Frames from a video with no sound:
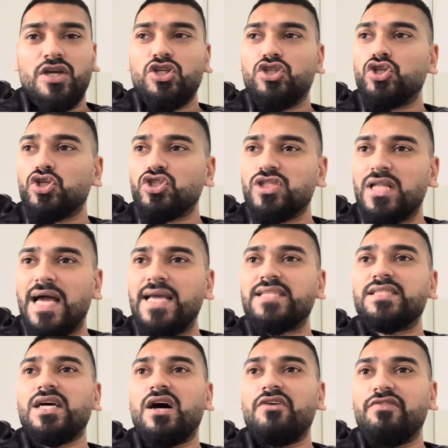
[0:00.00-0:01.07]
just like
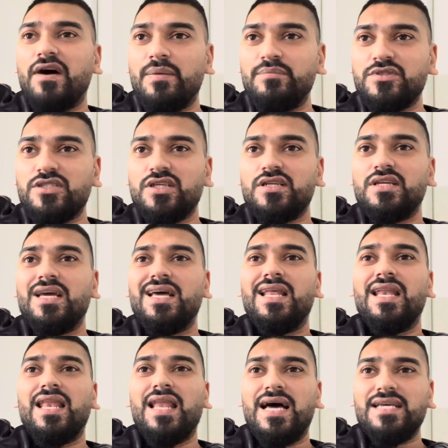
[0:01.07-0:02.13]
Southampton
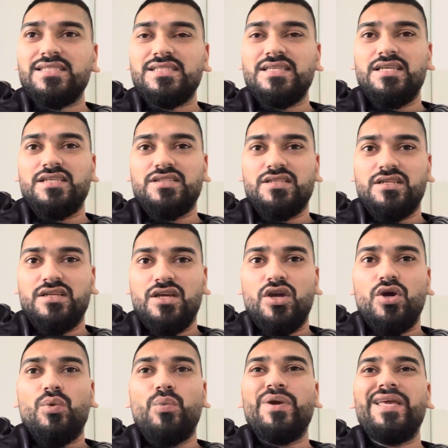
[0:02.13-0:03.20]
last season,
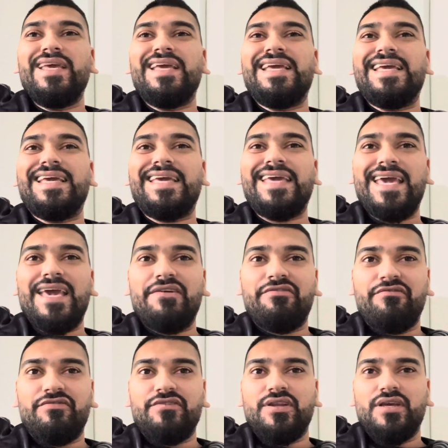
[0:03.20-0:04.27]
we
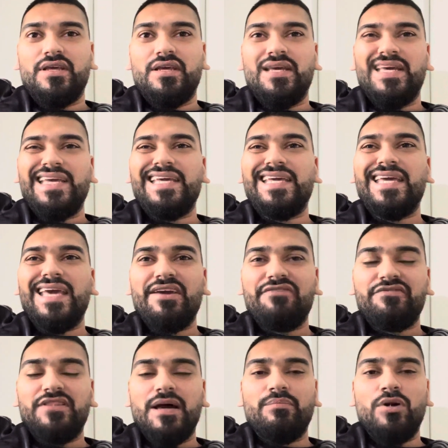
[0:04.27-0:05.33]
gift
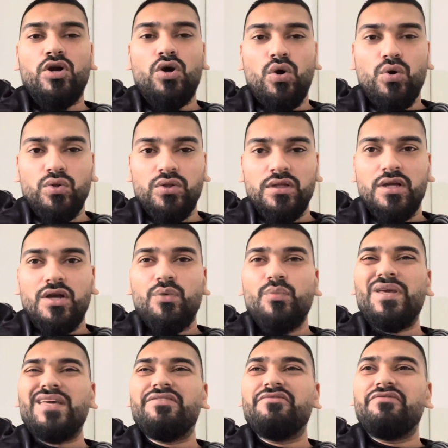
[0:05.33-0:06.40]
them a goal.
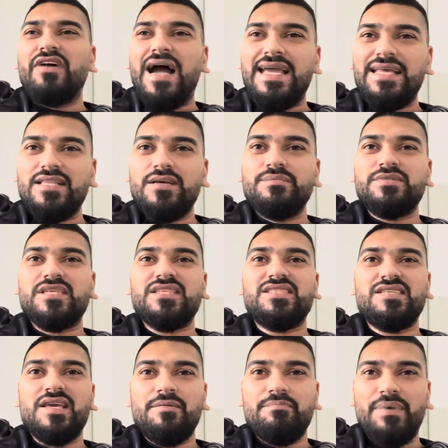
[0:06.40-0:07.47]
We invite them to
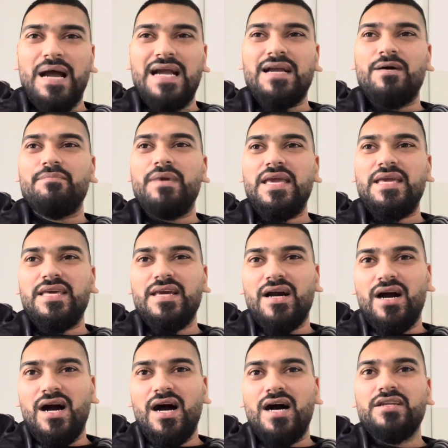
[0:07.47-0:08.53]
sit back and make it
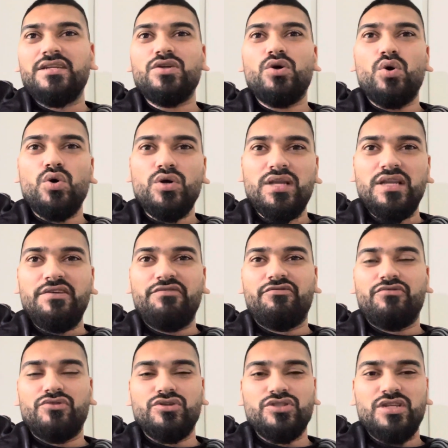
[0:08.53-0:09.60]
hard and ugly
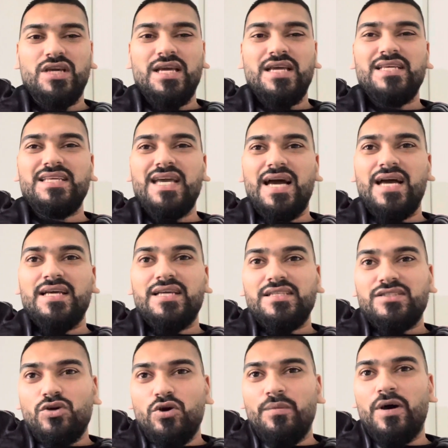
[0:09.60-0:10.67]
for us. Yeah,
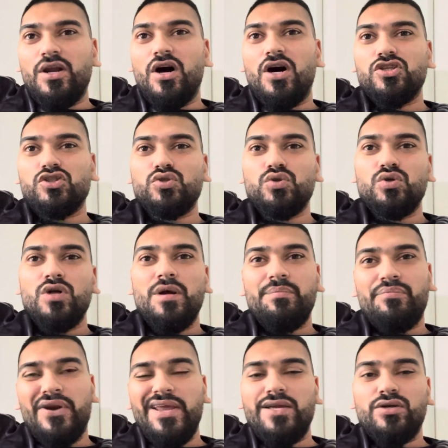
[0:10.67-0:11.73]
come on, Arsenal,
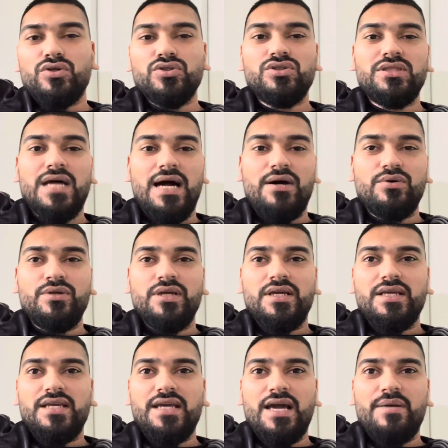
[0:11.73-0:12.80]
break us down.
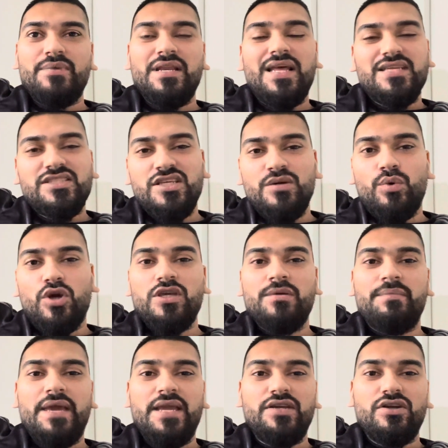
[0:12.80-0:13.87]
You get me? Let's see what you're
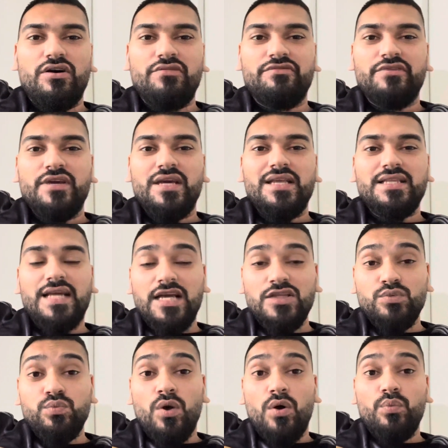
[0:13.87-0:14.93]
made of. That's
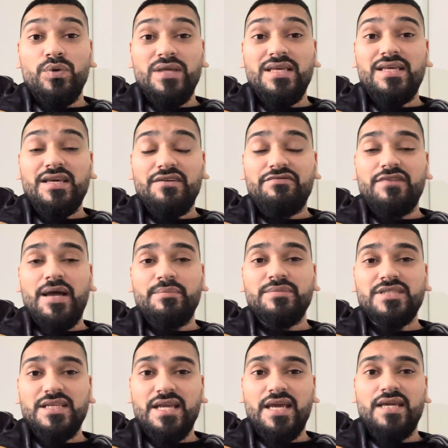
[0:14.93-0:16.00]
what we give them
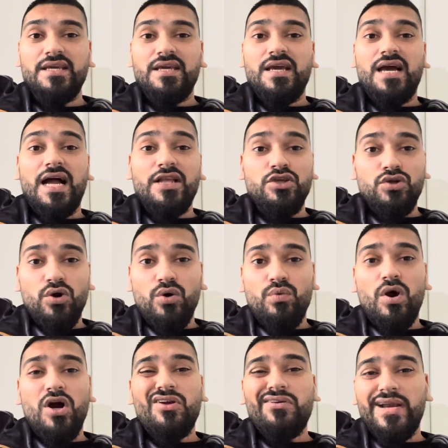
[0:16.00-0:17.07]
today. And you know
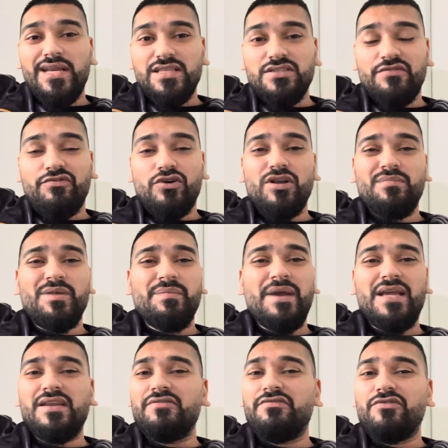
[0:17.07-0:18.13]
what? Credit to Fulham, they
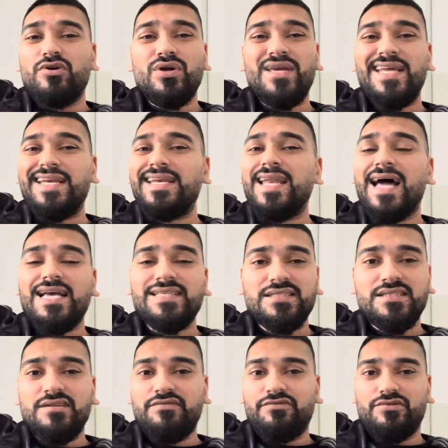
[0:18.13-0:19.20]
made it fucking
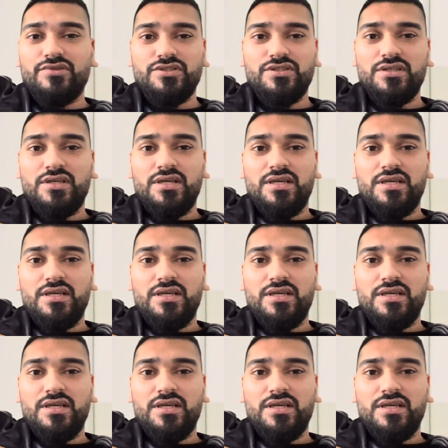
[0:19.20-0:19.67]
nasty for us.